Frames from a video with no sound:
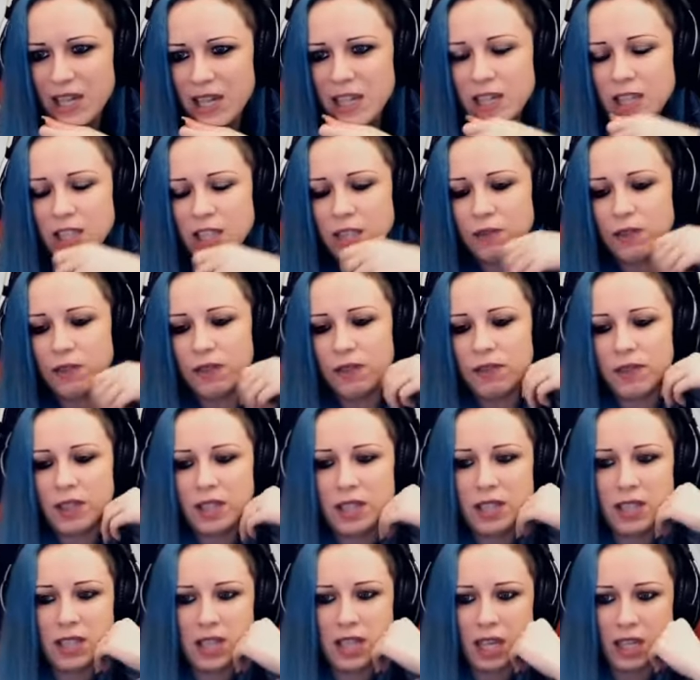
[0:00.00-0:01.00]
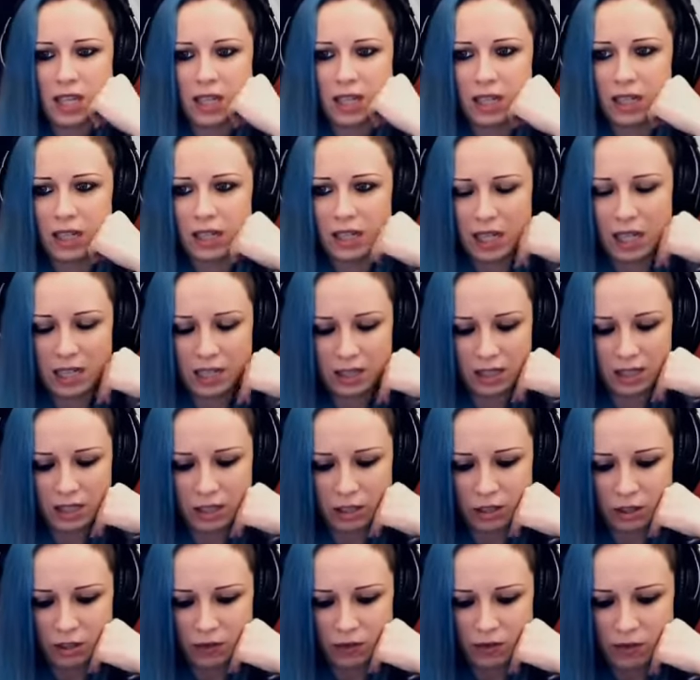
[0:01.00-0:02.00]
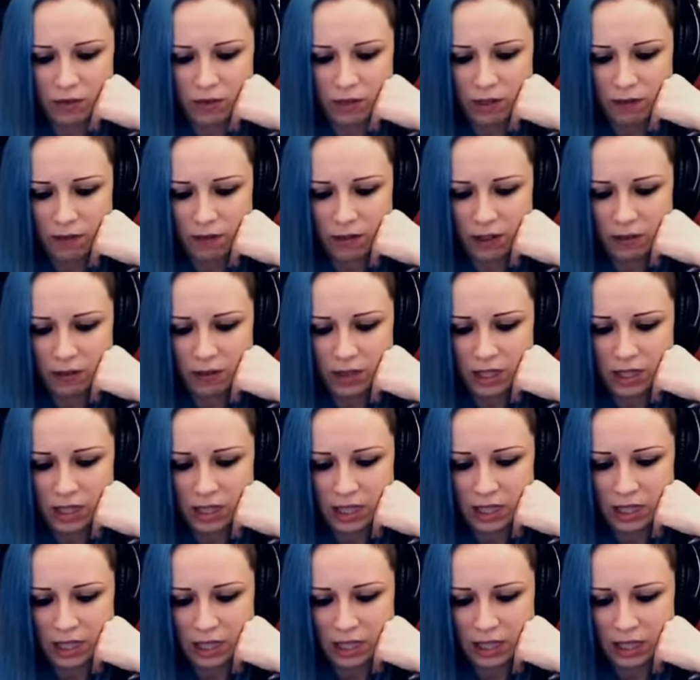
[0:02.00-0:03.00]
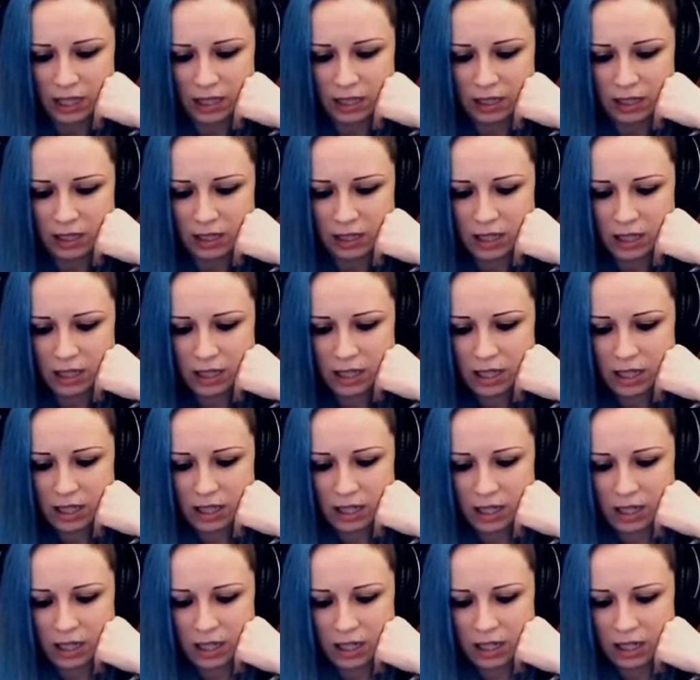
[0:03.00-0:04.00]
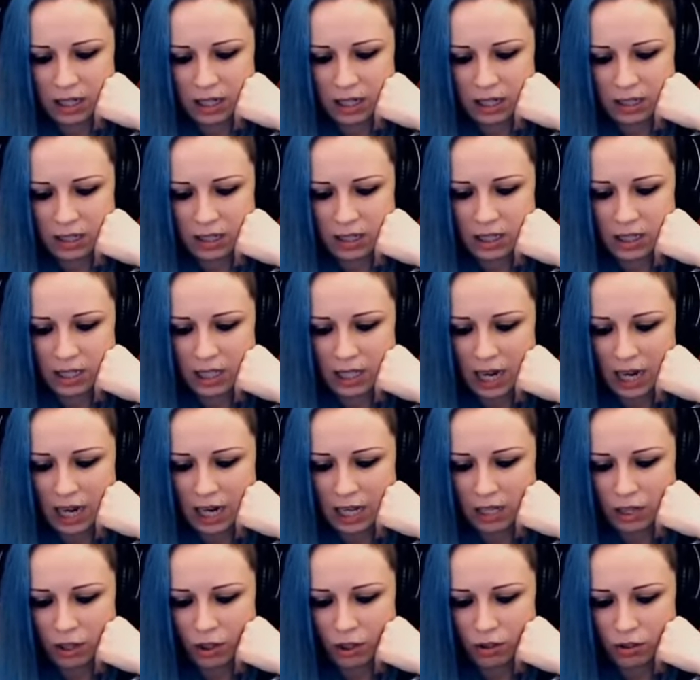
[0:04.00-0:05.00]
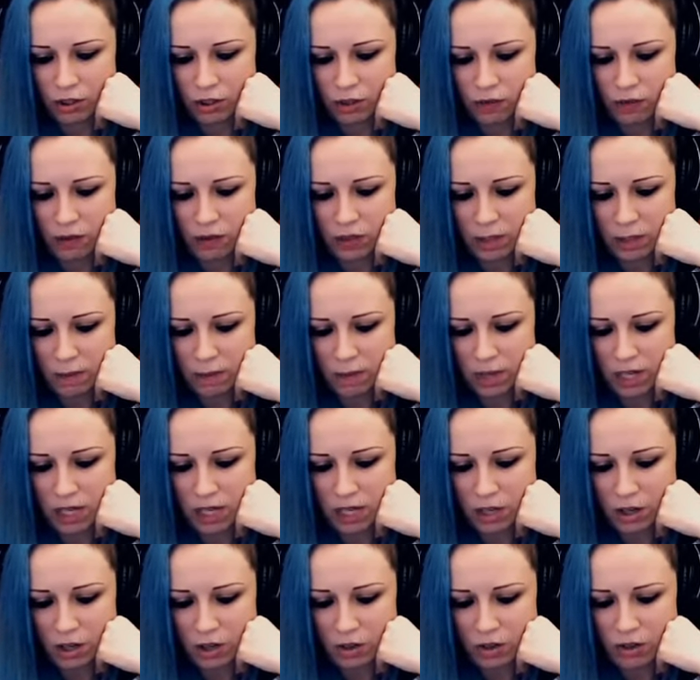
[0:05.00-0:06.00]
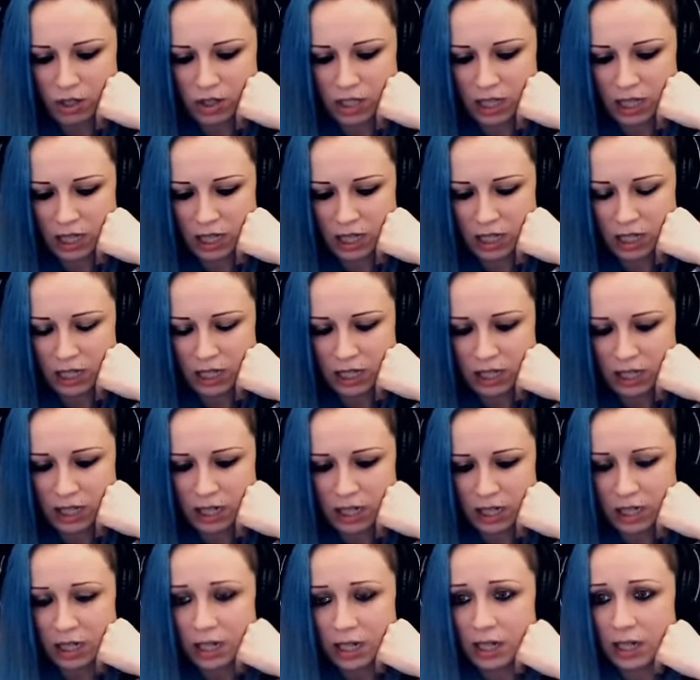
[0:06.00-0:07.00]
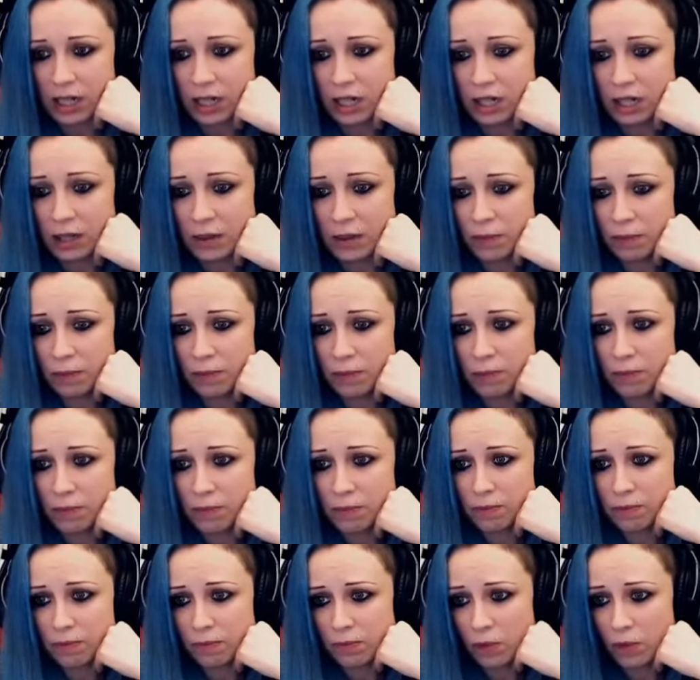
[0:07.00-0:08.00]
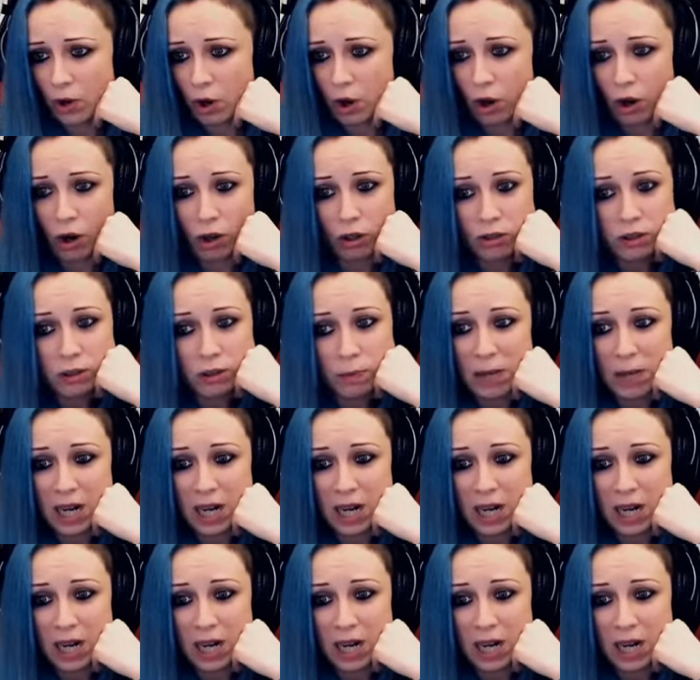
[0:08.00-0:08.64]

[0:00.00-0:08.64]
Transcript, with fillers: Yes, 50 seconds. I think so with the 50 seconds. Uh, these skeletons with the minions can clear uh, all the